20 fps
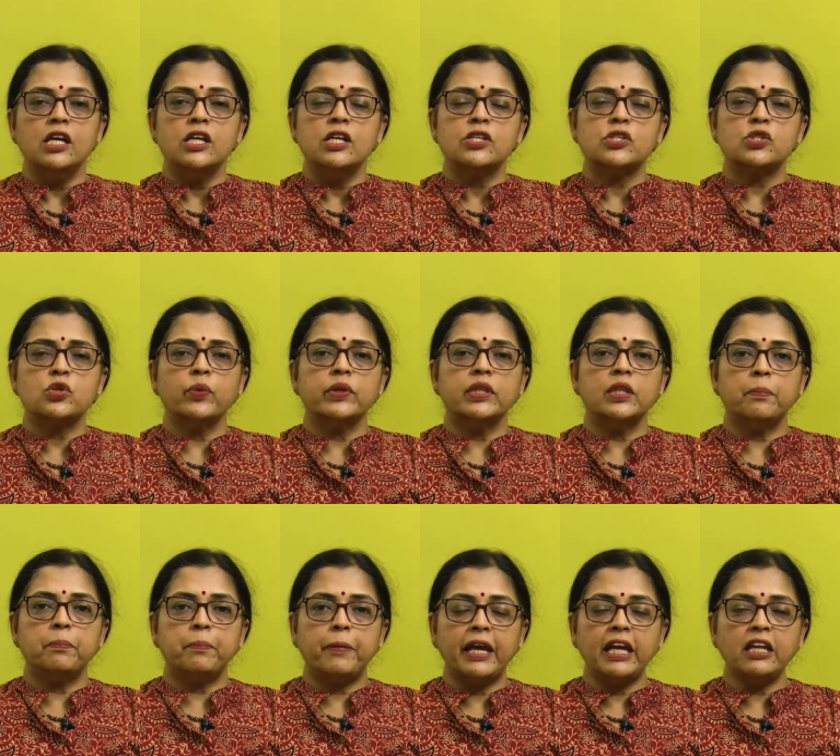So, when the
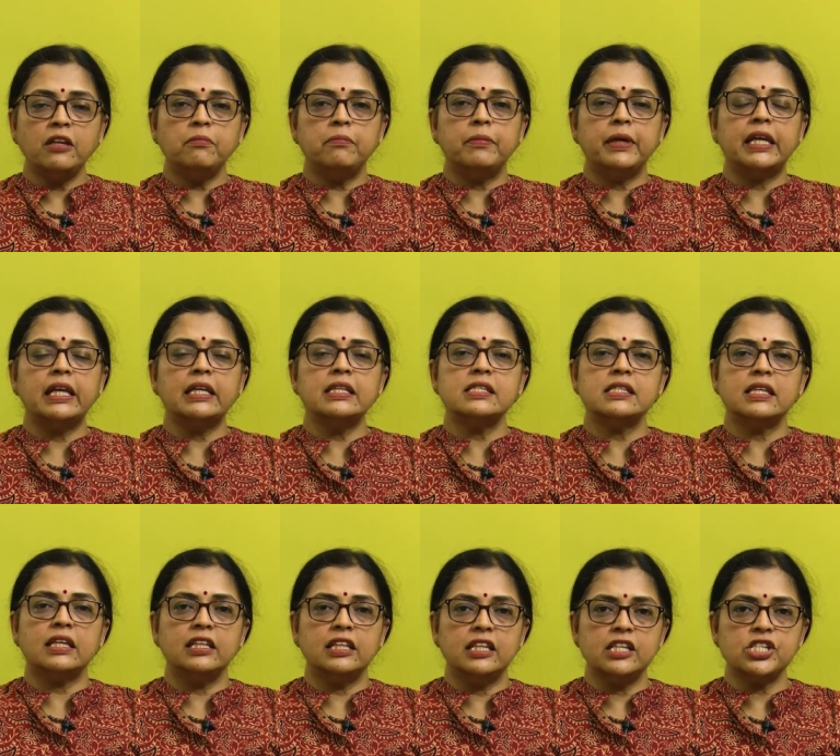pain begins
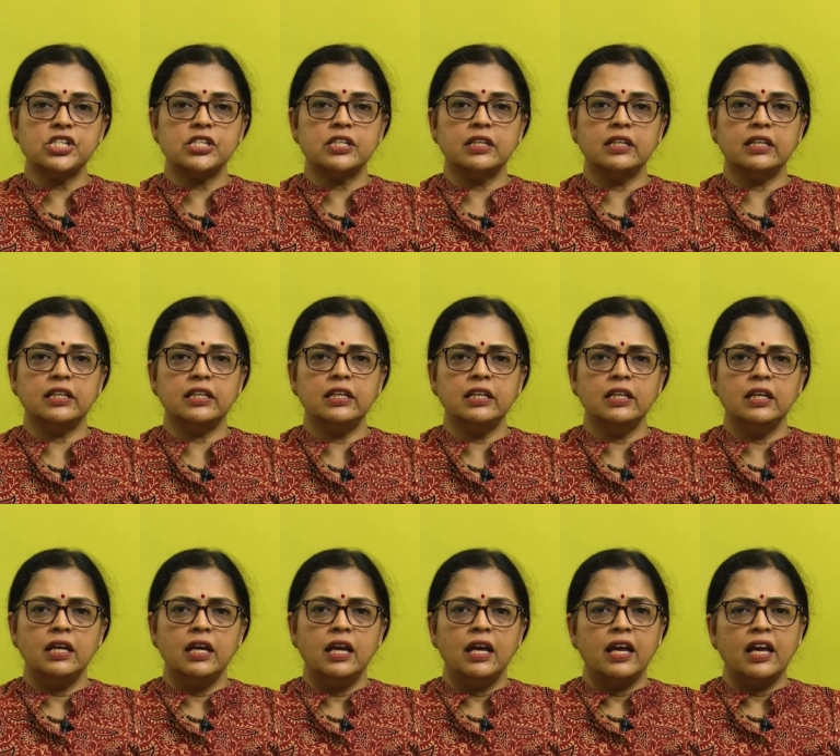initially,
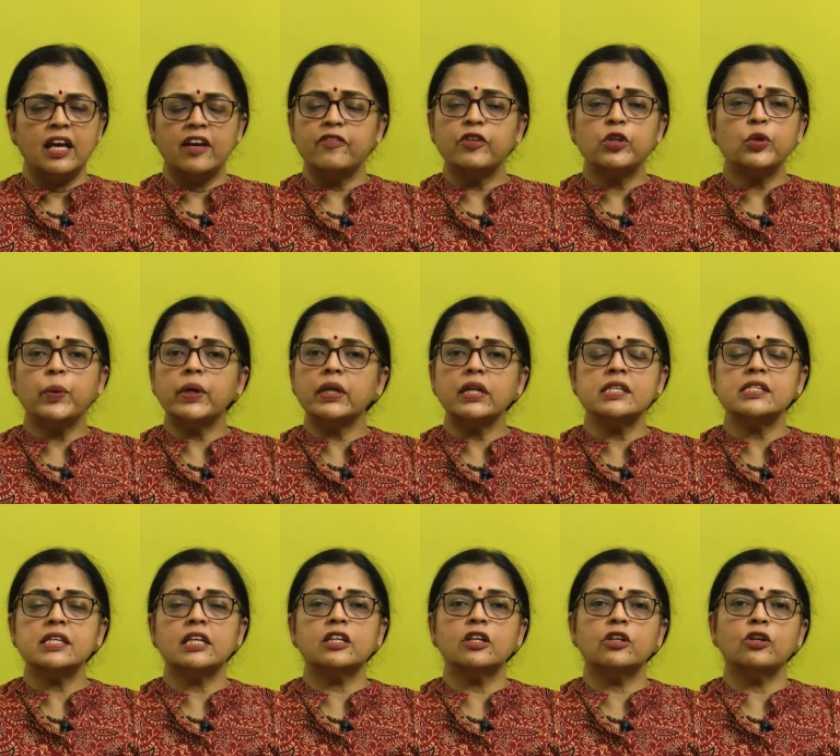everyone is
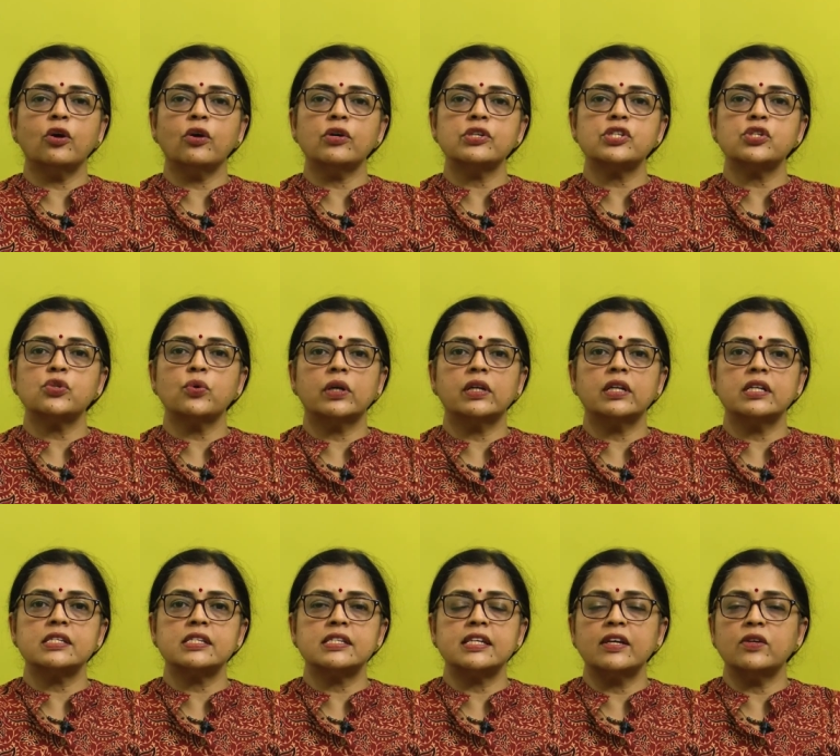at a loss to
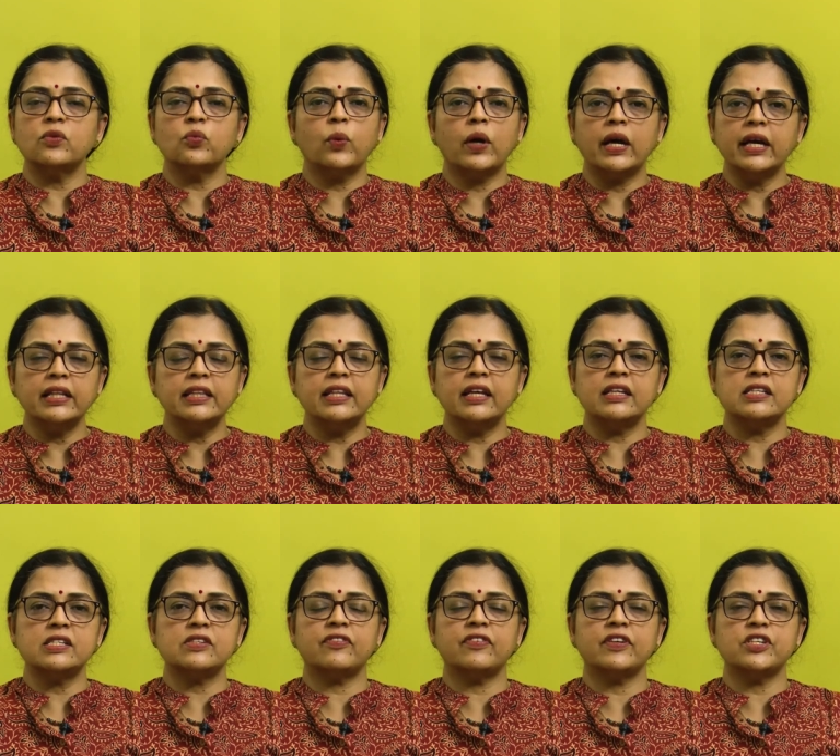understand why there
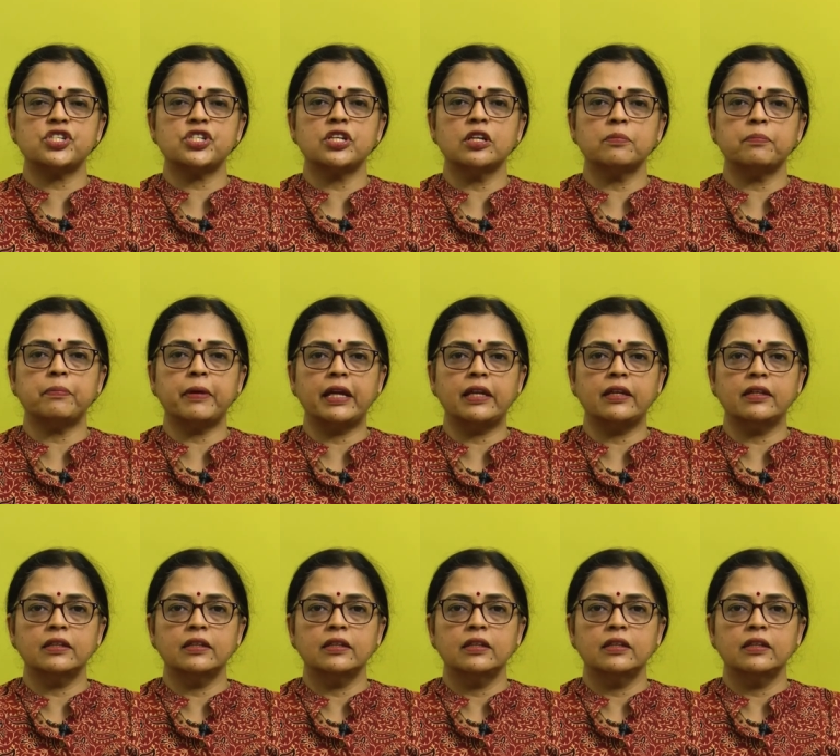is facial pain,